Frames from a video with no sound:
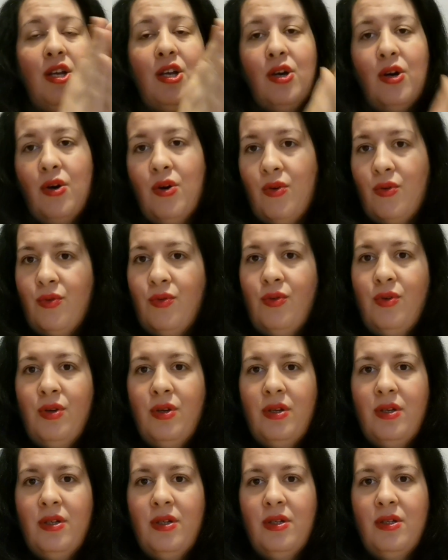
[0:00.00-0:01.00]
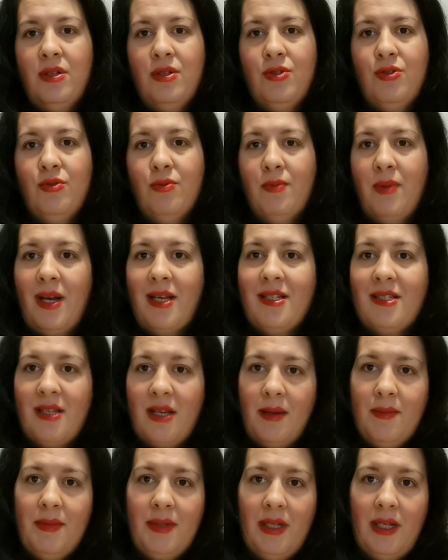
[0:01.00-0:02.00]
Go to buy
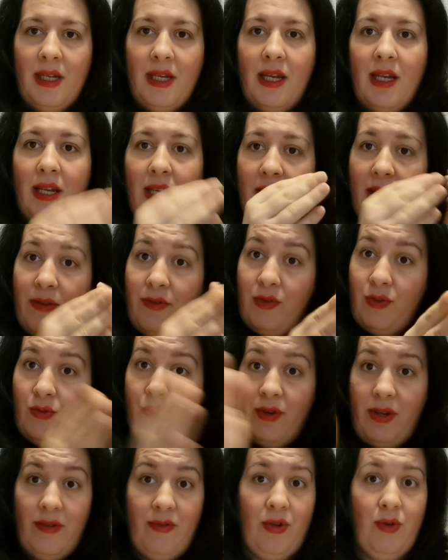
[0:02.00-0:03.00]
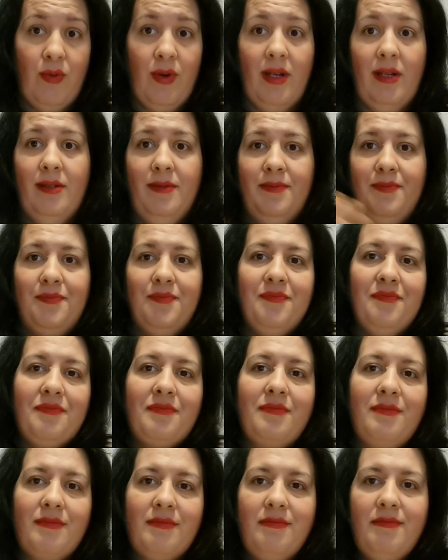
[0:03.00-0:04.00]
something and give to everyone.
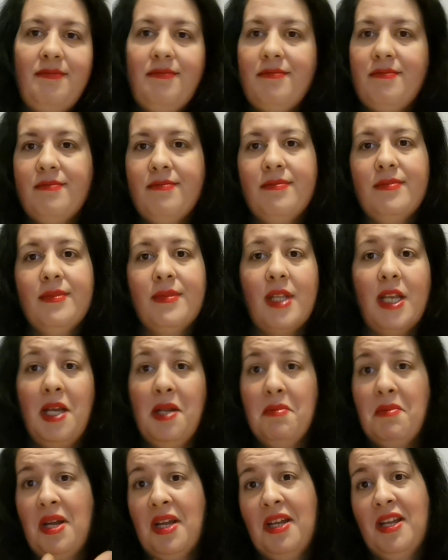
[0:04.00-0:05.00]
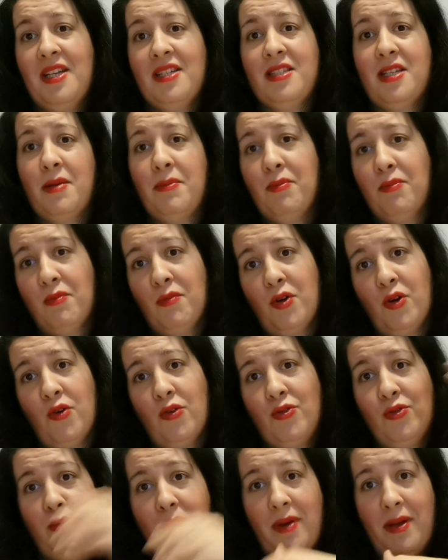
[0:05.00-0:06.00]
In my case, I
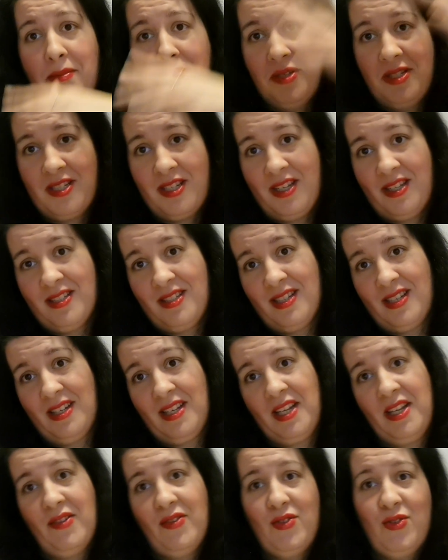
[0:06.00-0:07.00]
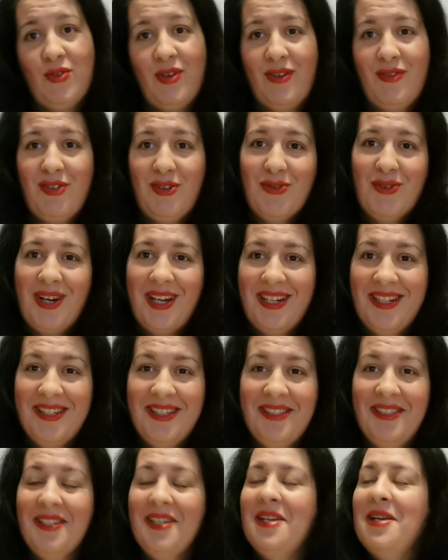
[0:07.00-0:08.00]
go to buy biscuits and give to
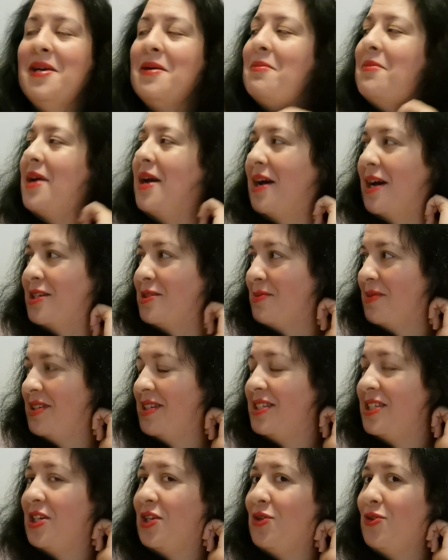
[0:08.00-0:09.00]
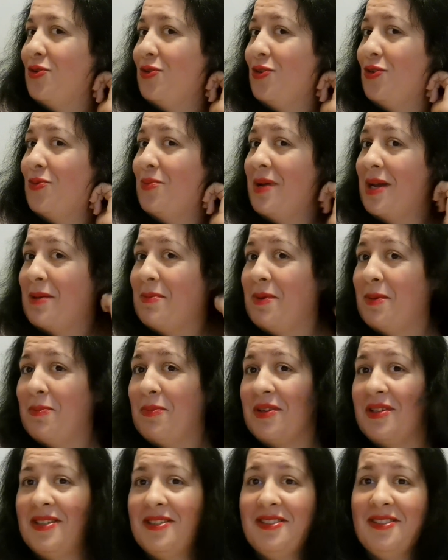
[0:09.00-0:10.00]
everyone. My husband is saying, you make
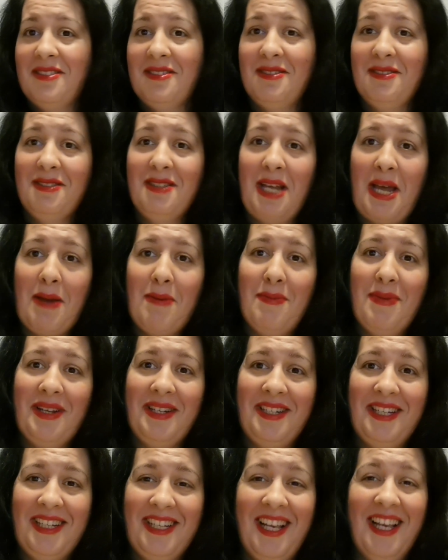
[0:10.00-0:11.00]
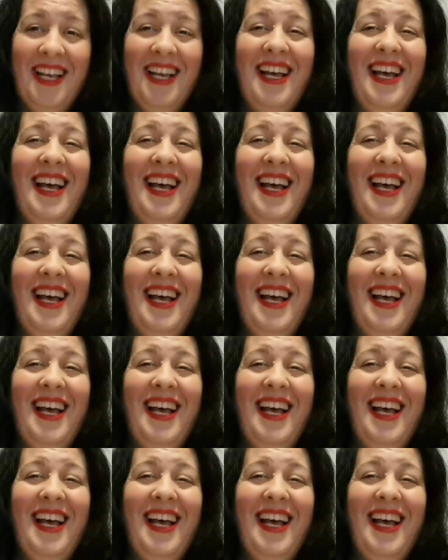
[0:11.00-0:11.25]
people diabetic.